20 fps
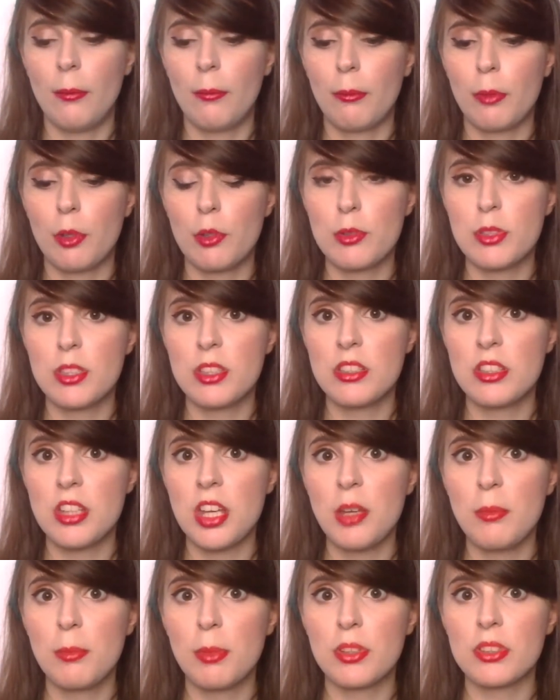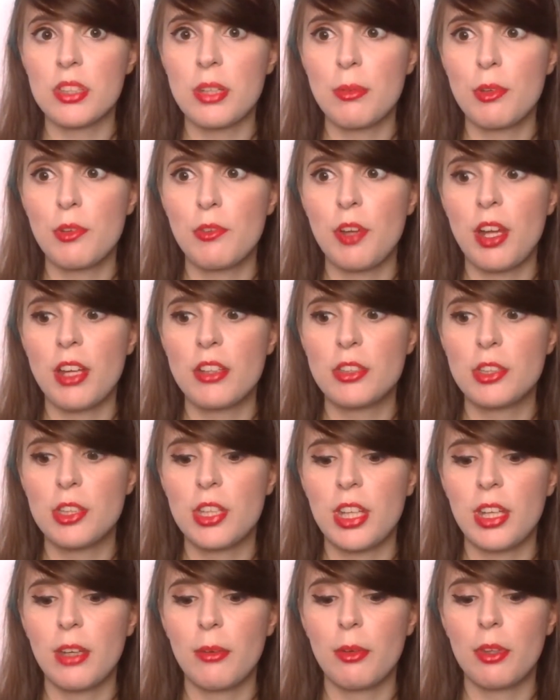which was a shame because I would have liked to
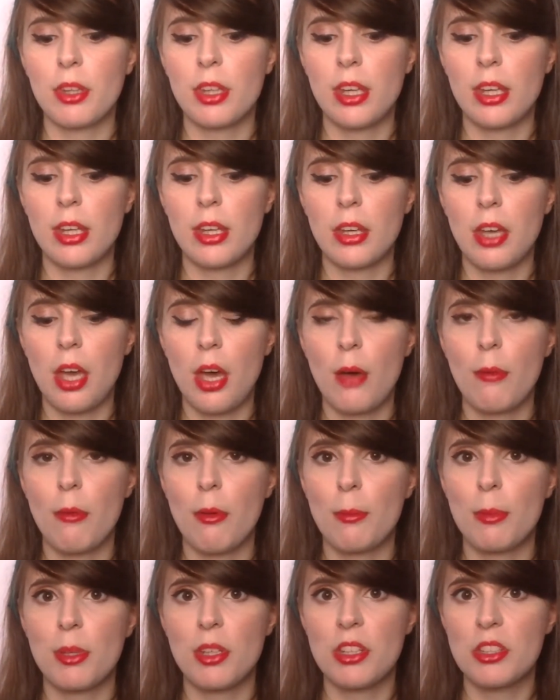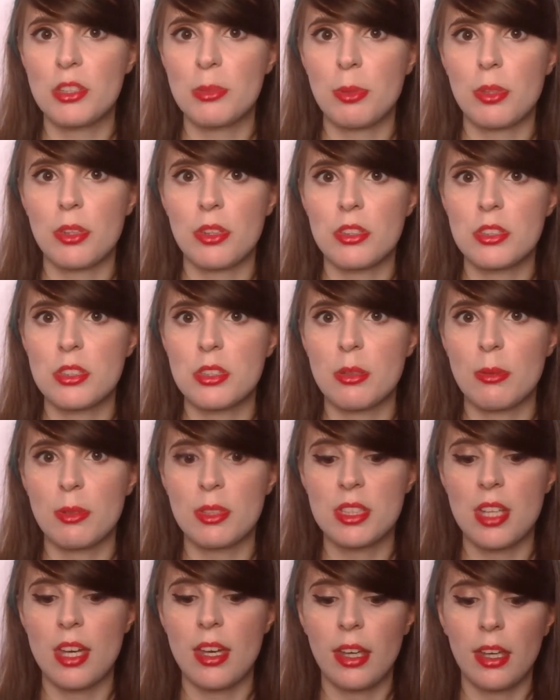hear what the participants were
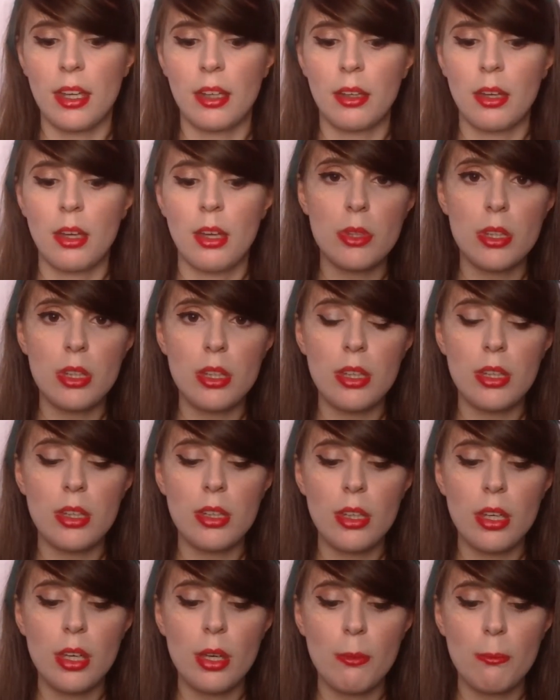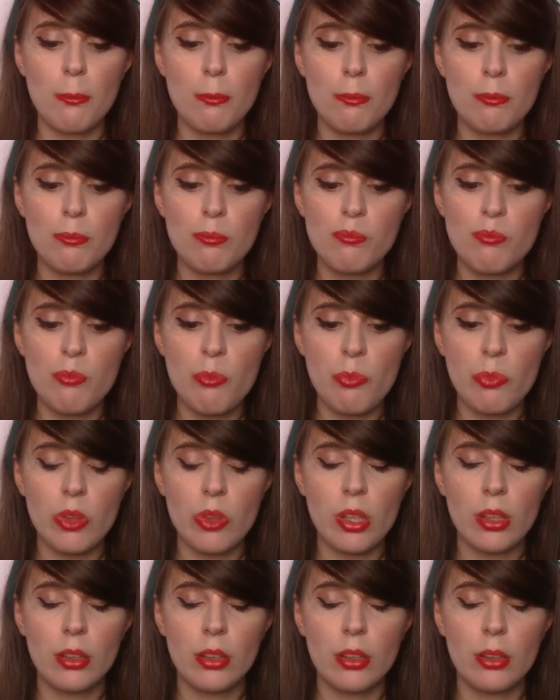saying. The
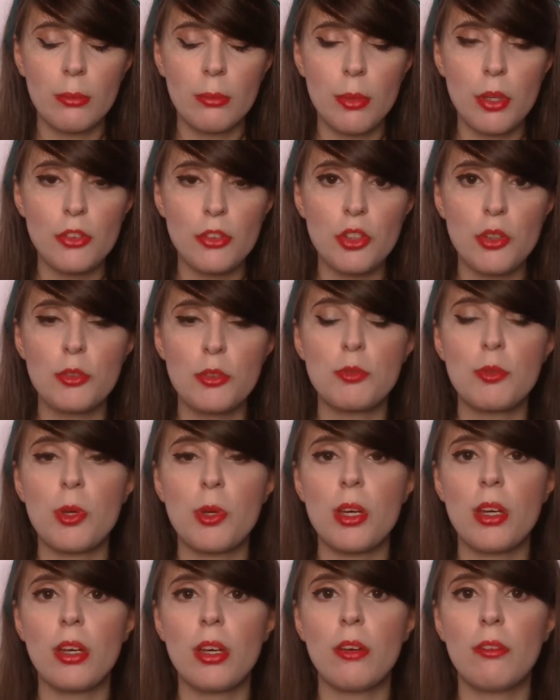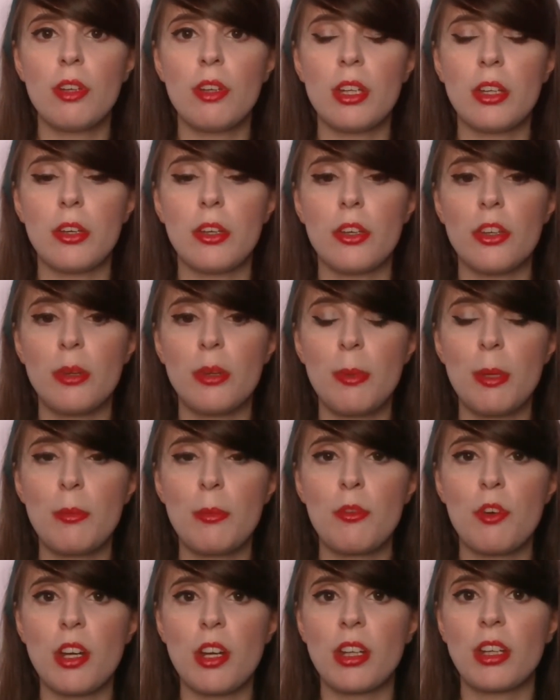workshops were really good. The
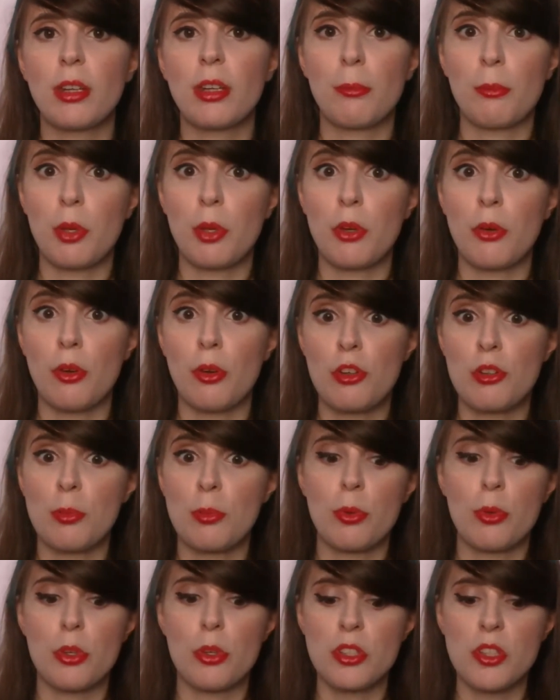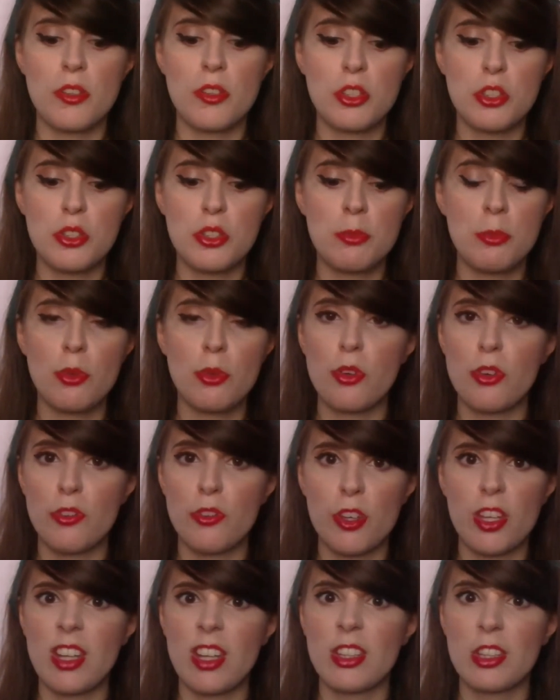people running them were knowledgeable, so it's just more of
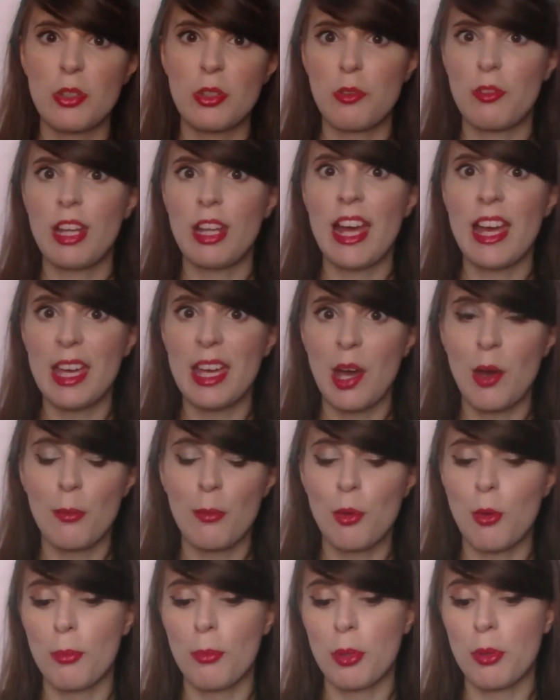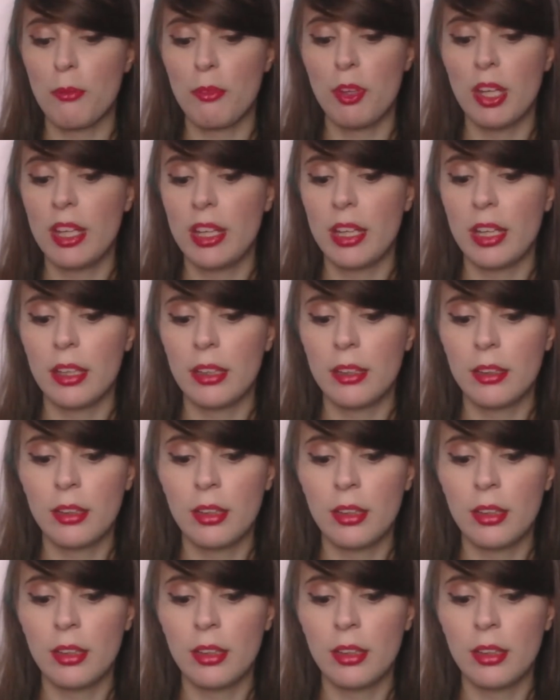a sort of layout problem, really.